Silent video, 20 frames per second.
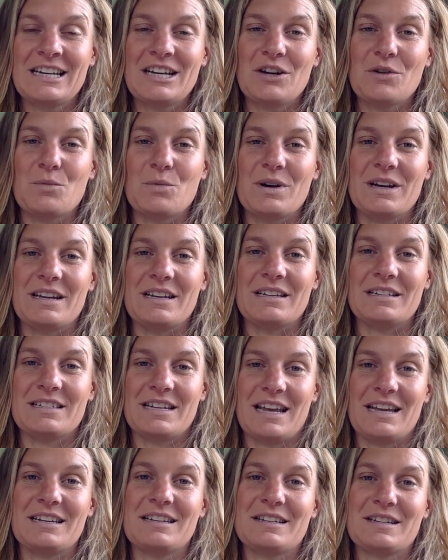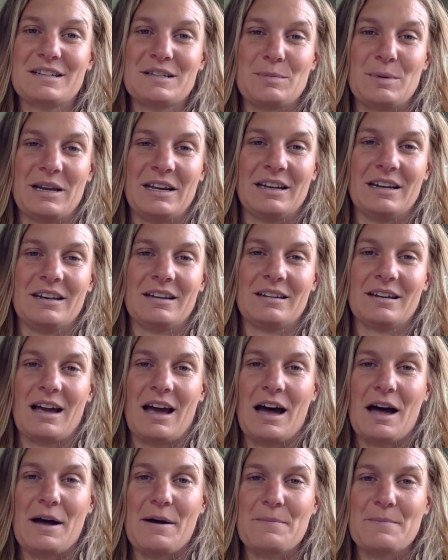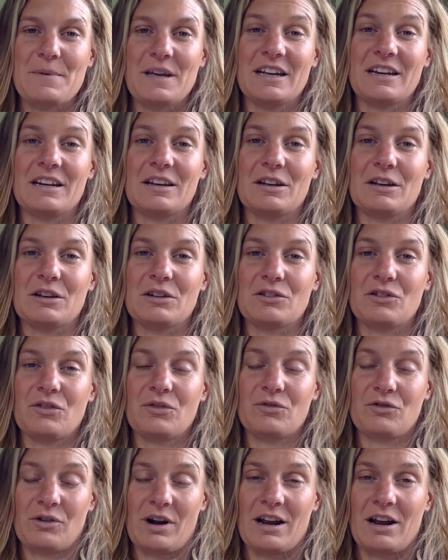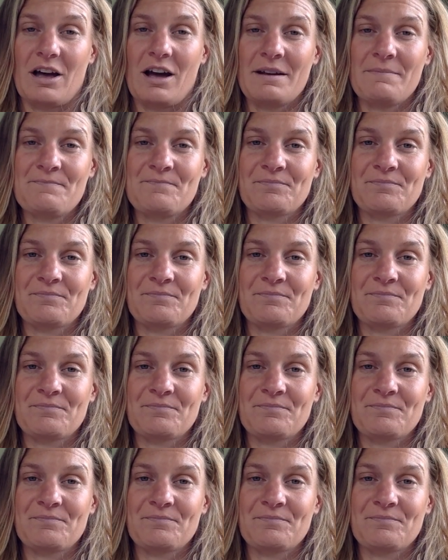we tend to spend in a straight line.